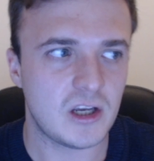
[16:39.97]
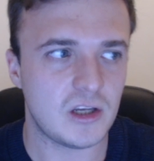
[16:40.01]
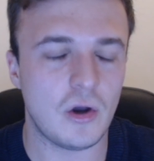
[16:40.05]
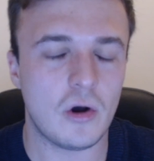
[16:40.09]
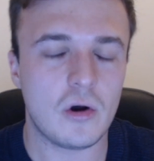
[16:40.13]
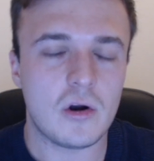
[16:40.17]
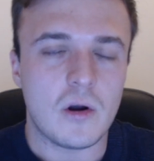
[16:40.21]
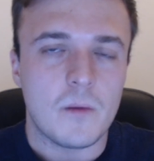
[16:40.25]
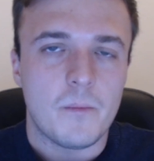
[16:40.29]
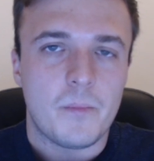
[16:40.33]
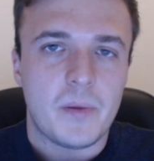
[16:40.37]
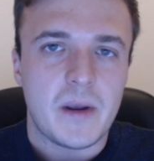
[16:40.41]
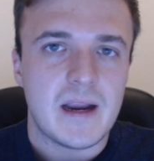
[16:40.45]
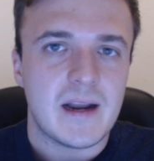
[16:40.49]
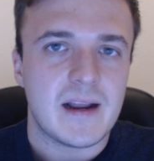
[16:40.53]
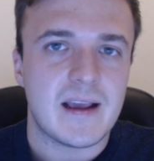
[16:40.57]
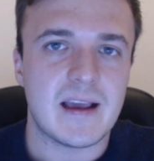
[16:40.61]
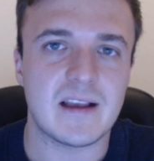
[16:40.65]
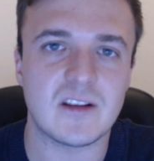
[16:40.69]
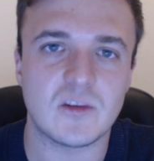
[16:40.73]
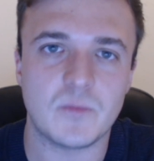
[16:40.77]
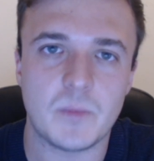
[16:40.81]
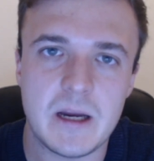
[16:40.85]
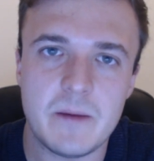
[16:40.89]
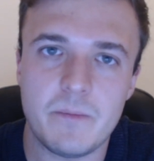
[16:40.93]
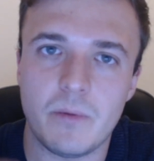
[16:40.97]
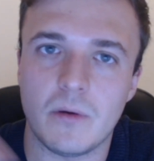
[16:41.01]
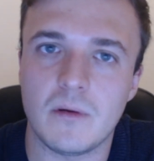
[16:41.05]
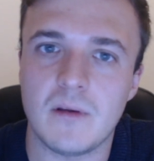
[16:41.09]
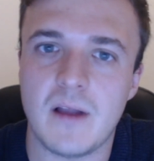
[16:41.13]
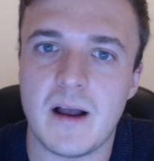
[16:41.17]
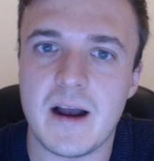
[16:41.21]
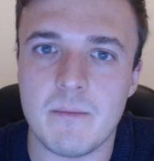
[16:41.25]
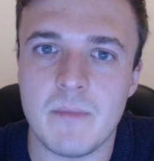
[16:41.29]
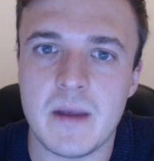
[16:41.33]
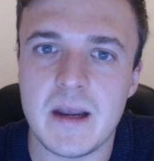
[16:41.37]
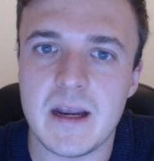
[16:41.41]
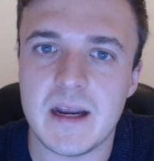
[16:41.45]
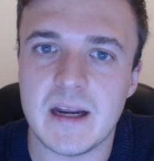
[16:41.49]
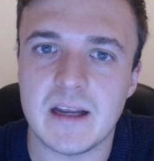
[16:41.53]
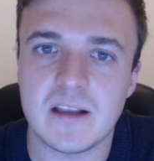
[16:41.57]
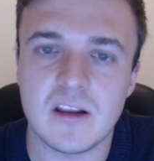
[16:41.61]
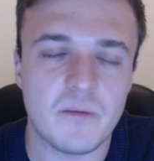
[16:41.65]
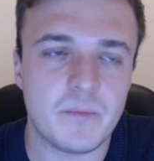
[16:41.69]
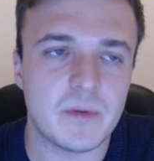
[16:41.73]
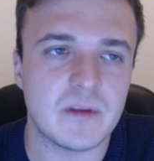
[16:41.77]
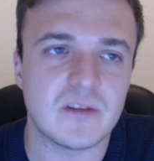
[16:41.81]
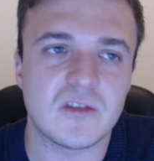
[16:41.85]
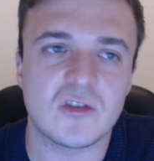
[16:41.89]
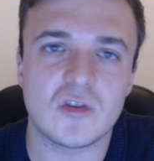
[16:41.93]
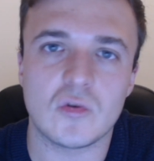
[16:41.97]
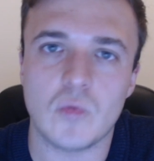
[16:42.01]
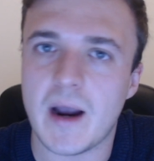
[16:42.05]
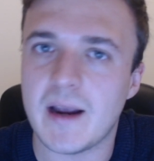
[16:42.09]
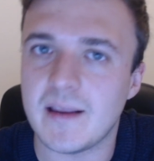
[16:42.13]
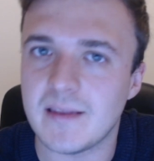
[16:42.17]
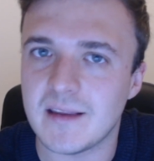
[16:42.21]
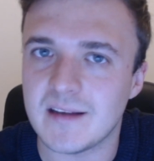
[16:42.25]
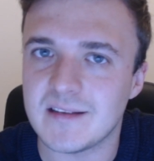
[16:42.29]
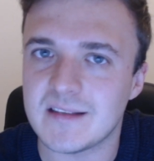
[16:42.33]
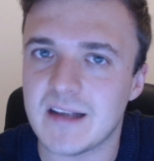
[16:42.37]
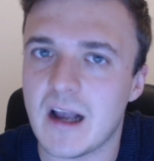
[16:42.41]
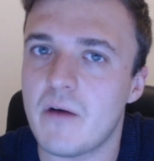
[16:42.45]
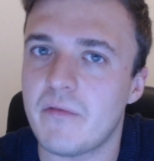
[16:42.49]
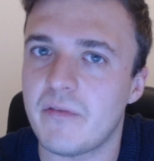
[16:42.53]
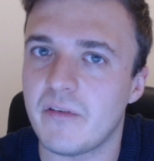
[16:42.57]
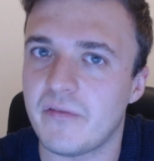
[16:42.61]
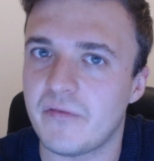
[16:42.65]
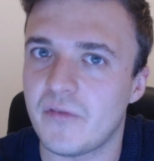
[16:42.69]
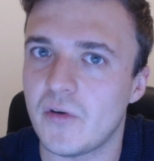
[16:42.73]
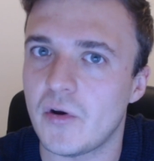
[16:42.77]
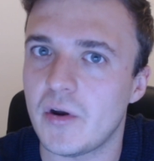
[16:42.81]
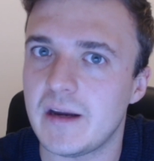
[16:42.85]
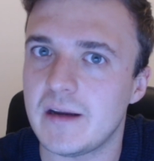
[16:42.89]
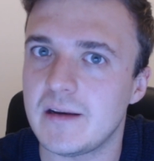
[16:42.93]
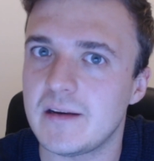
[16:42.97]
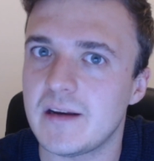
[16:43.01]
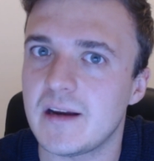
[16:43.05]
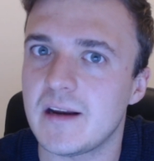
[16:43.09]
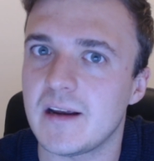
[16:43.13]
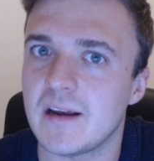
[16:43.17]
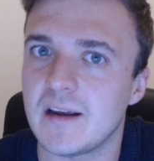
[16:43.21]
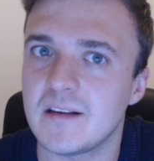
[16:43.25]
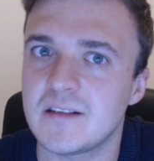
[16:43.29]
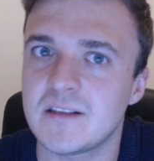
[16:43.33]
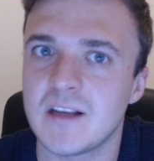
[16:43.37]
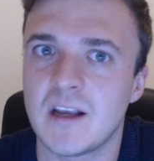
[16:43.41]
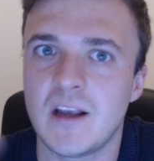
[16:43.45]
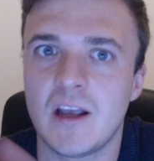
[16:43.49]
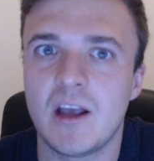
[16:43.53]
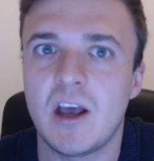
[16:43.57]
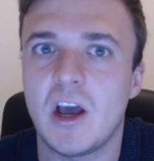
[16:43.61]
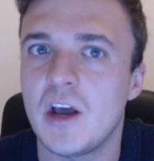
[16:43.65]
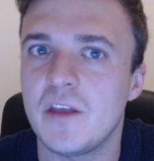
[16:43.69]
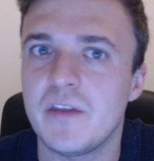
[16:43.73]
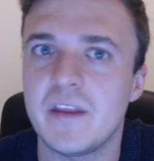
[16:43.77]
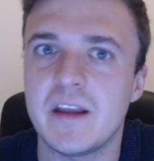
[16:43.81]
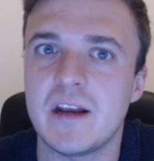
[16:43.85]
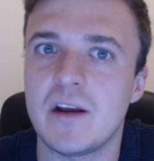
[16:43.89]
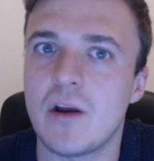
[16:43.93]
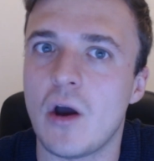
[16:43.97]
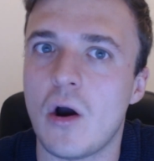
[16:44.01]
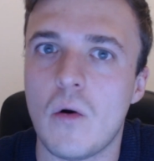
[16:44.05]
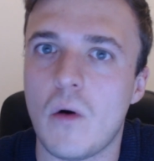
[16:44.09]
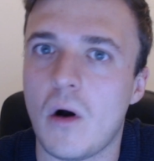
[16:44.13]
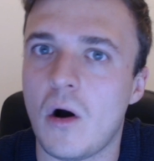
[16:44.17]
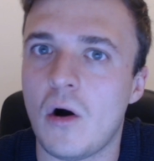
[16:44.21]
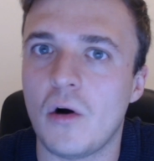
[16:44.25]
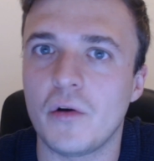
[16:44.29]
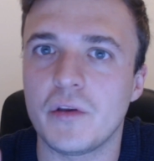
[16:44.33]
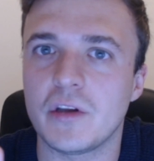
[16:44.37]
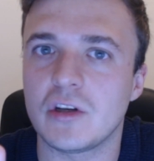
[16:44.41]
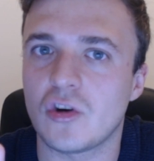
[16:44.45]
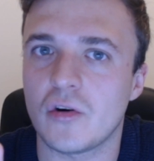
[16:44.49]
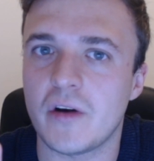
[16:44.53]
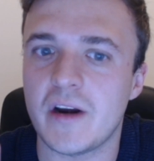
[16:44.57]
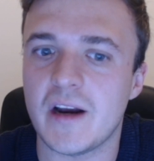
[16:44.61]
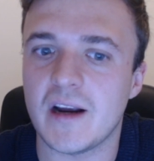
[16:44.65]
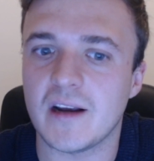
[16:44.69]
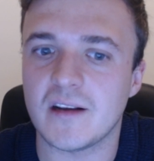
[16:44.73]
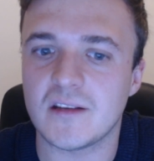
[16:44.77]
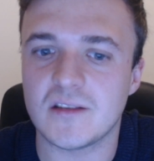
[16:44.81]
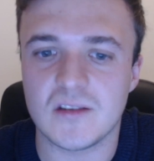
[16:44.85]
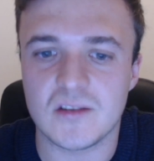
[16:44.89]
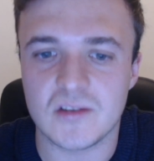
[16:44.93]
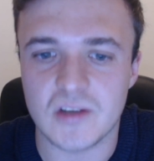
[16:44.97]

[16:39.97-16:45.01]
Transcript: you're competing against people like me that have been sweating this out for 13 years, and they know all the tricks.